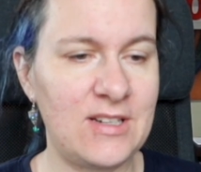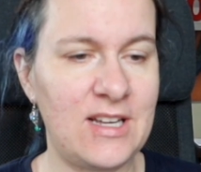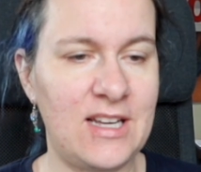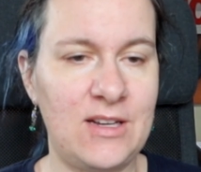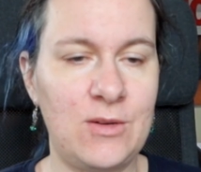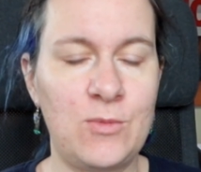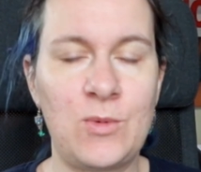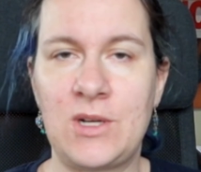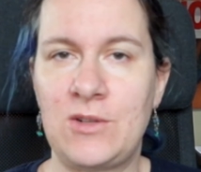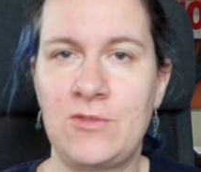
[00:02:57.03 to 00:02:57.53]

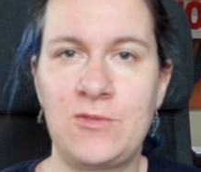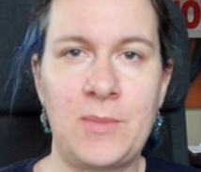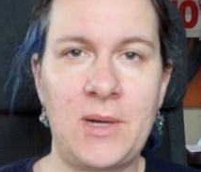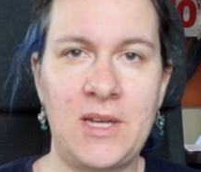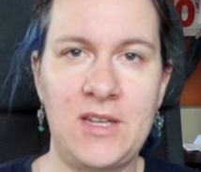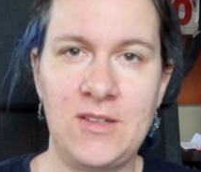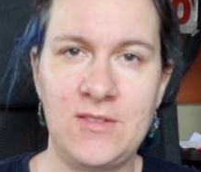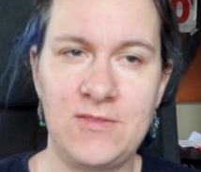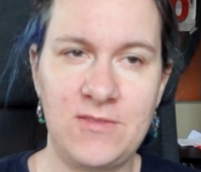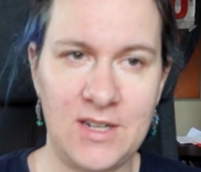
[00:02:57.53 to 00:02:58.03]
and one of
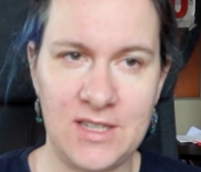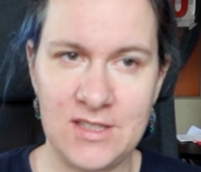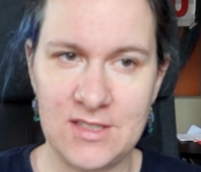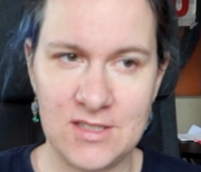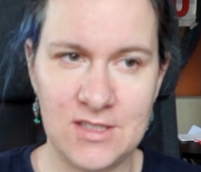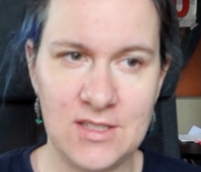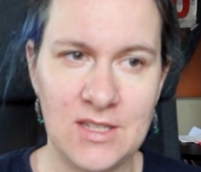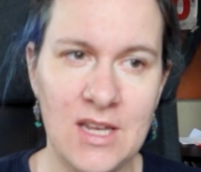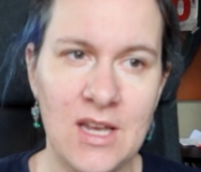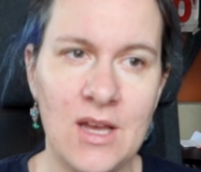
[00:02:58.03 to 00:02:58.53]
my
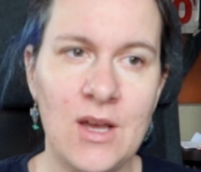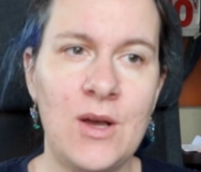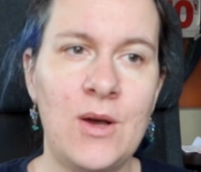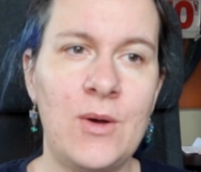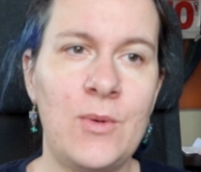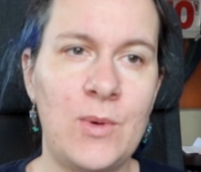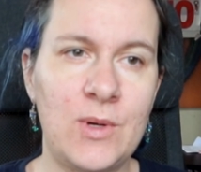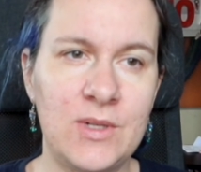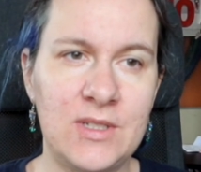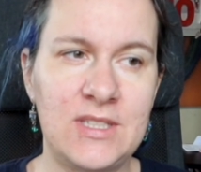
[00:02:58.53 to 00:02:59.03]
friends
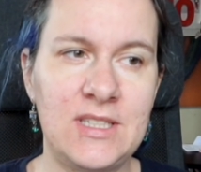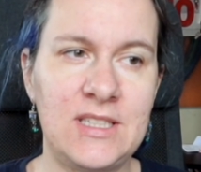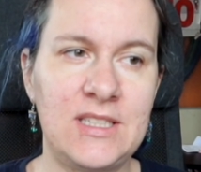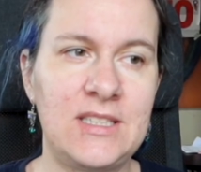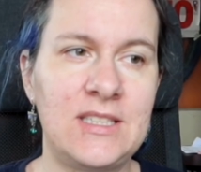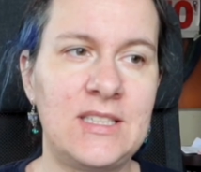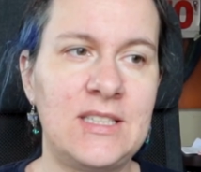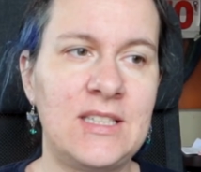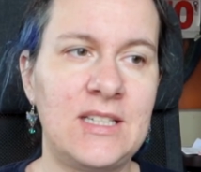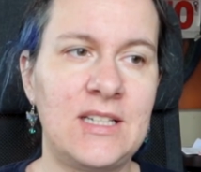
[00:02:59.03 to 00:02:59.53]

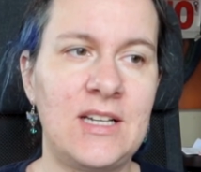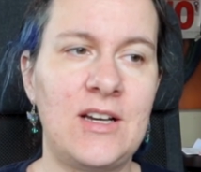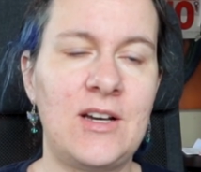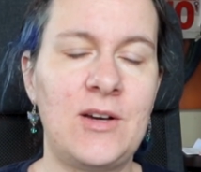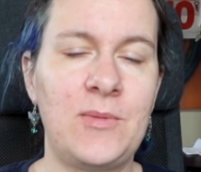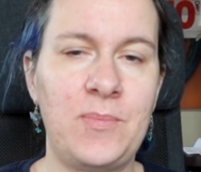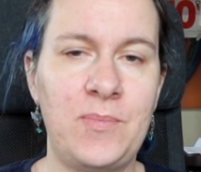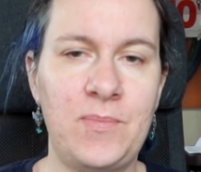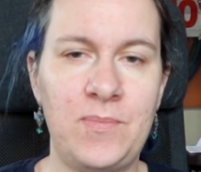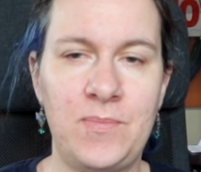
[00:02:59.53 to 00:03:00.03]
wanted a